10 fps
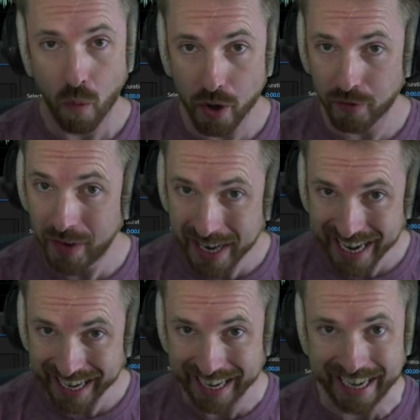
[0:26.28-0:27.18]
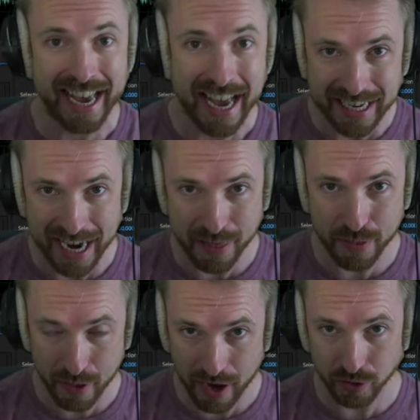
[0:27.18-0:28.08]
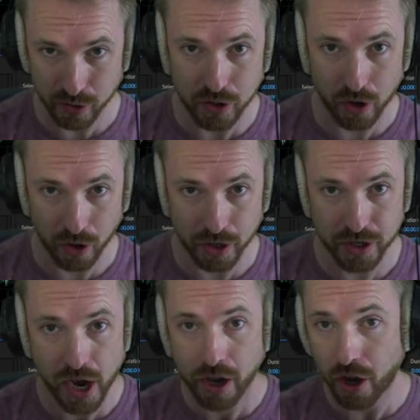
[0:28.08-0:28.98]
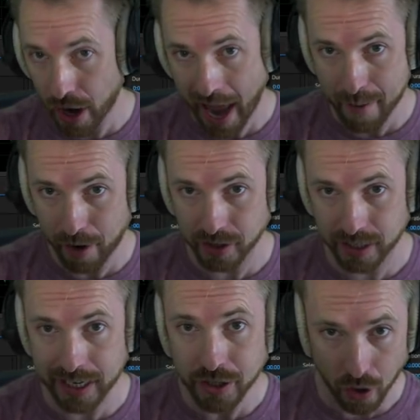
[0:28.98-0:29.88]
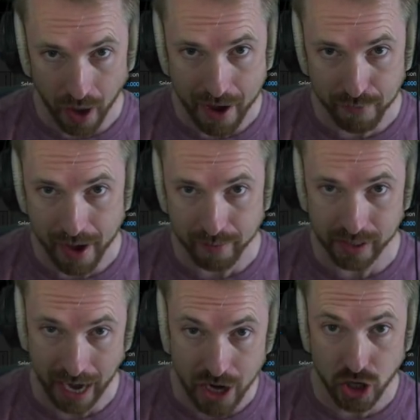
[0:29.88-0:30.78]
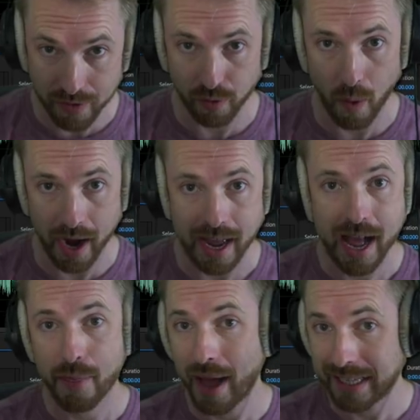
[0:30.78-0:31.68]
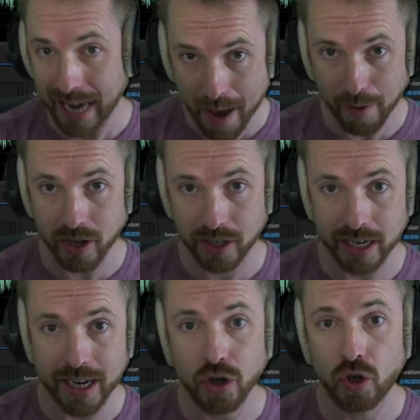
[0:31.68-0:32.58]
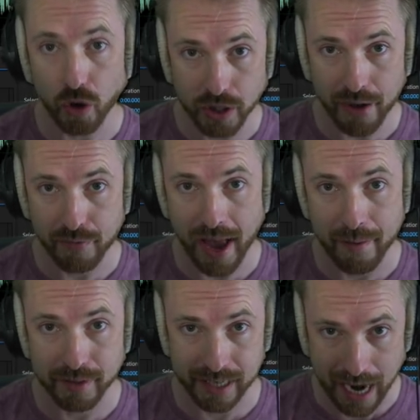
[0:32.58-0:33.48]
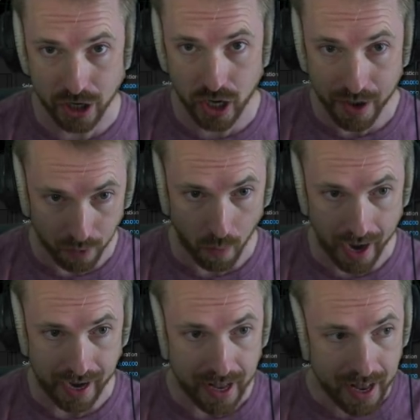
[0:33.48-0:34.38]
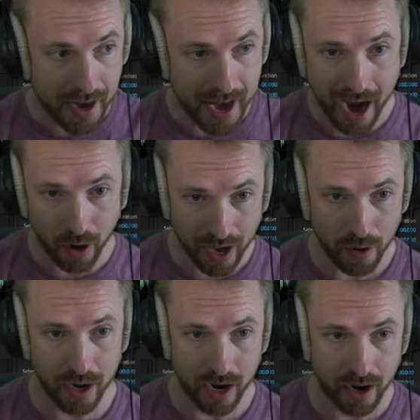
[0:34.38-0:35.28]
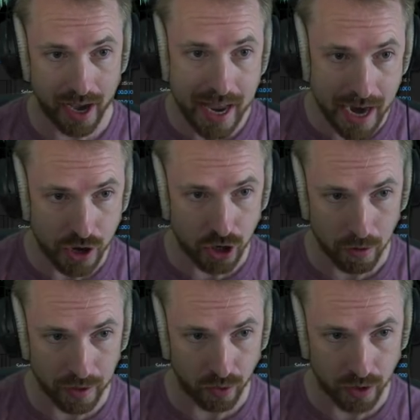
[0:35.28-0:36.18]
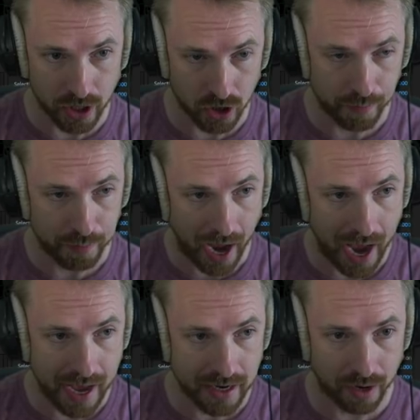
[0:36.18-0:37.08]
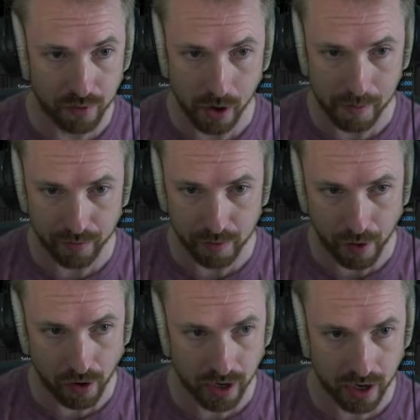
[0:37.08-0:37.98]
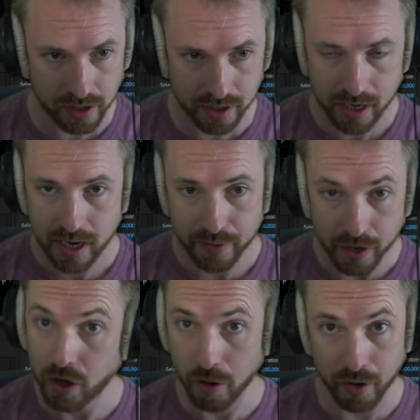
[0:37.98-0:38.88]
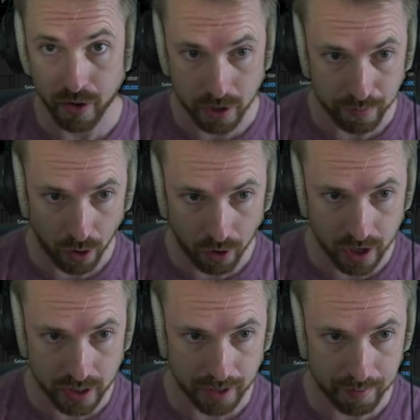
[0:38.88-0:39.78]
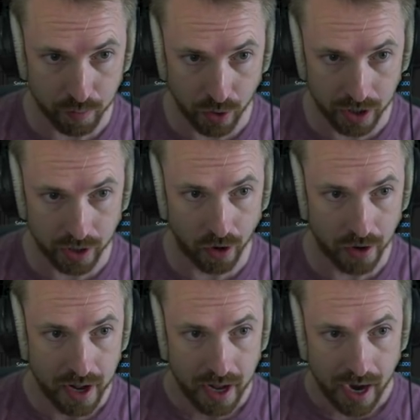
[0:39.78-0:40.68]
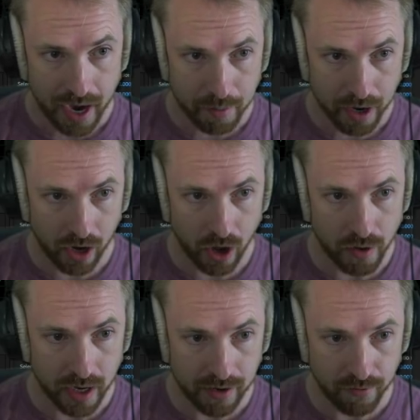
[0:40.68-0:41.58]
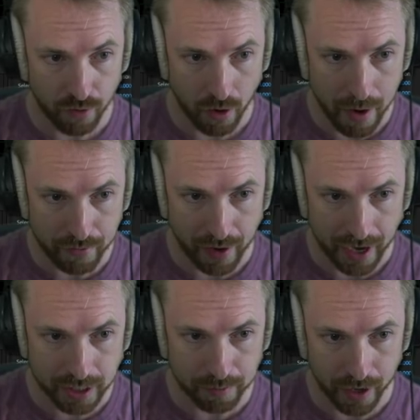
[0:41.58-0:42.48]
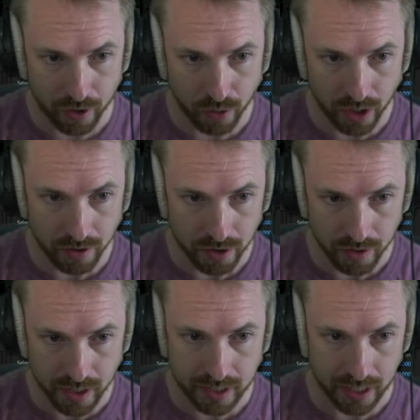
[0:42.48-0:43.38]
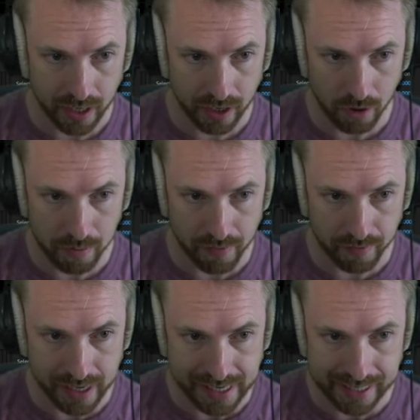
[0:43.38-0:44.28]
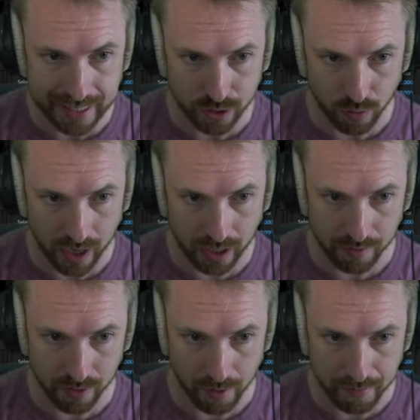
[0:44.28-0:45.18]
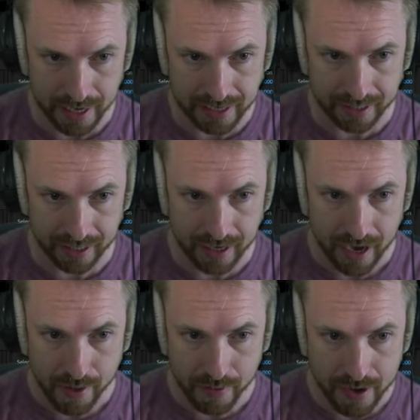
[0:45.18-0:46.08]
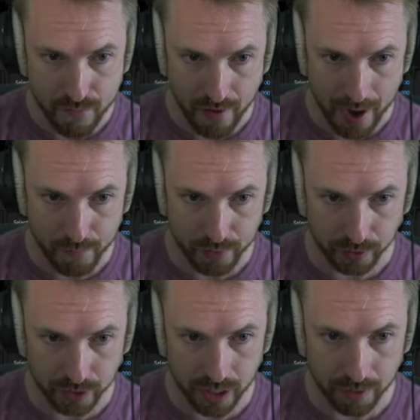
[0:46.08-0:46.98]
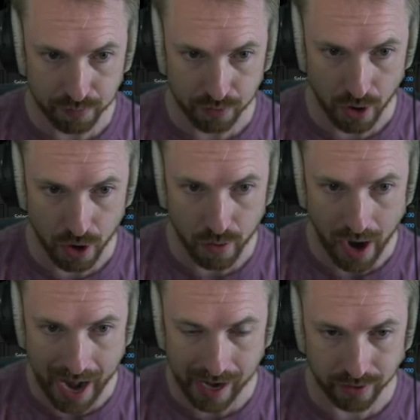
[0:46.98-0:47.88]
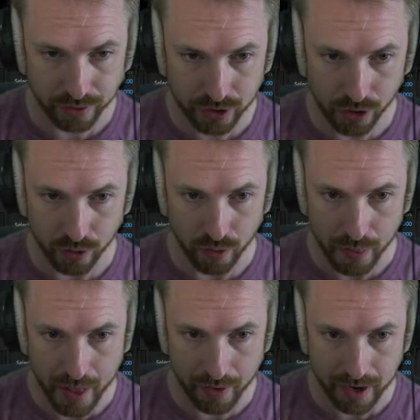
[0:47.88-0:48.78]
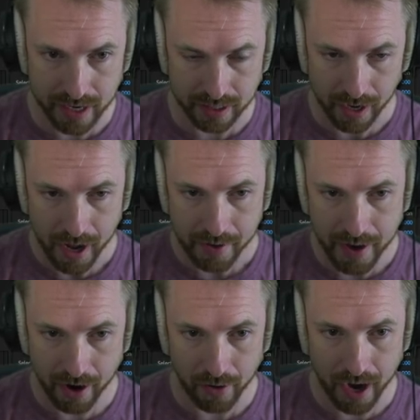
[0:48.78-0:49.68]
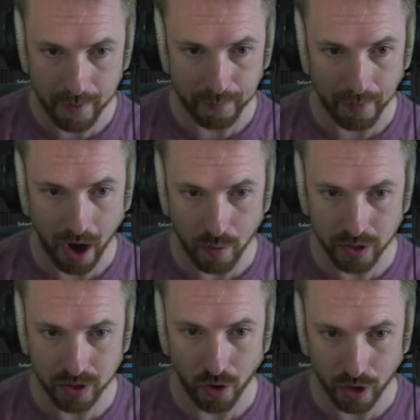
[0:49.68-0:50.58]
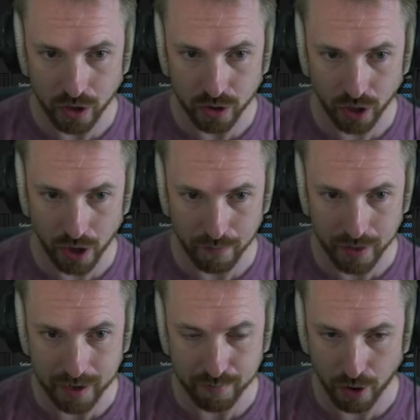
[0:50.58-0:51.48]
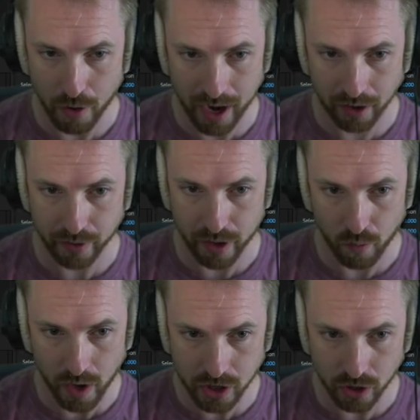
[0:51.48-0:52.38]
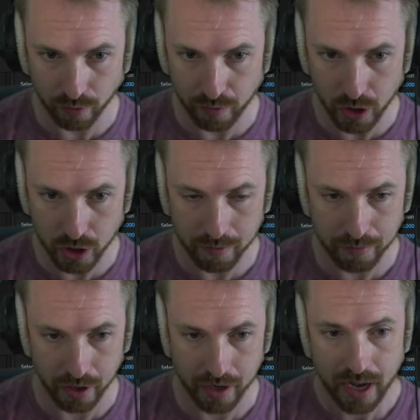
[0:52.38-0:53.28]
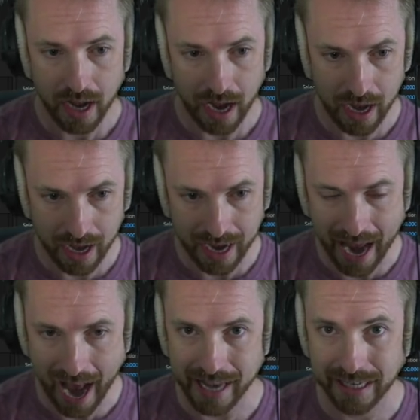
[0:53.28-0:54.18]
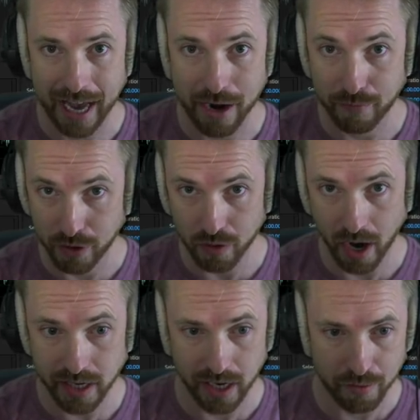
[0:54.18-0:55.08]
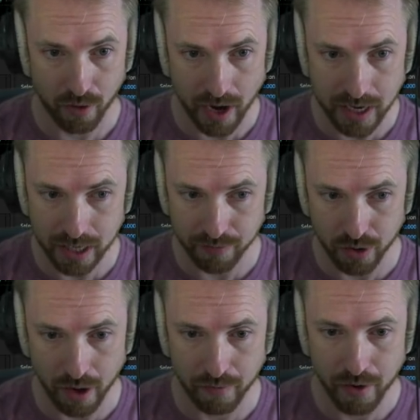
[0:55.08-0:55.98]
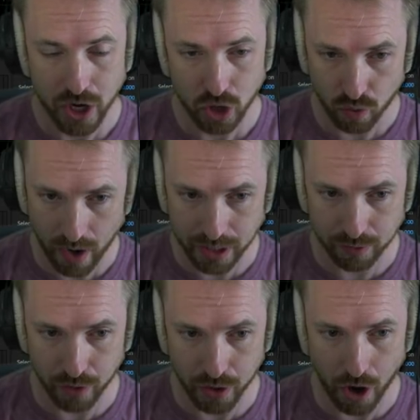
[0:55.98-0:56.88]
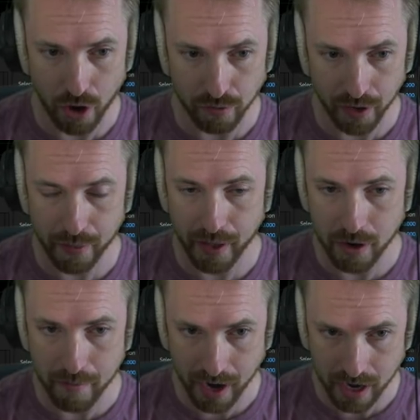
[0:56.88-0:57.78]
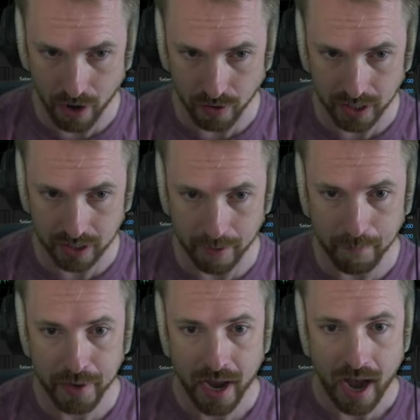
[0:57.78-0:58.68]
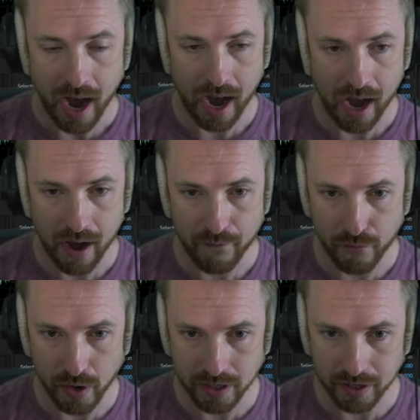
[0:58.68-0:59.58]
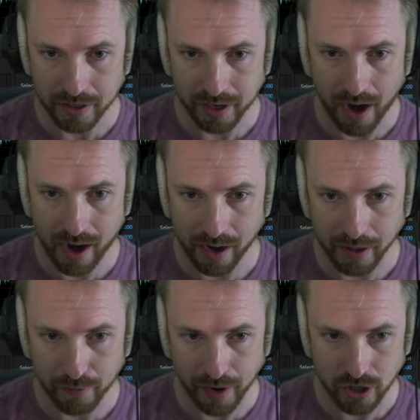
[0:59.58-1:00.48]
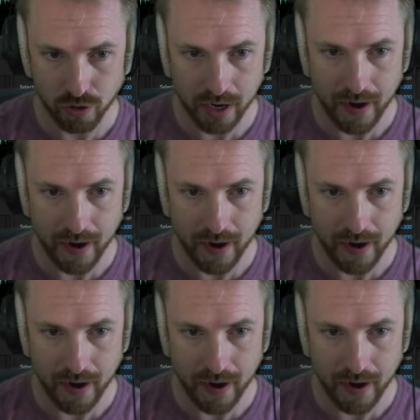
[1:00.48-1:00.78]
worth nearly $10,000, go to mrc.fm slash giveaway. That's mrc.fm slash giveaway. Now here we are in Adobe Audition, and I've got a bit of a podcast, the Adobe Audition podcast I've been working on, and I'm going to load in from Effects, my audio units here. It could be a VST as well if you're on PC, the Fab Filter Pro L2. There it is. Now, um, I was not a user of the Pro L, the original version, but uh, it has had a few nice upgrades. If you have transferred over, then you might notice them. Uh, for instance, I like the fact you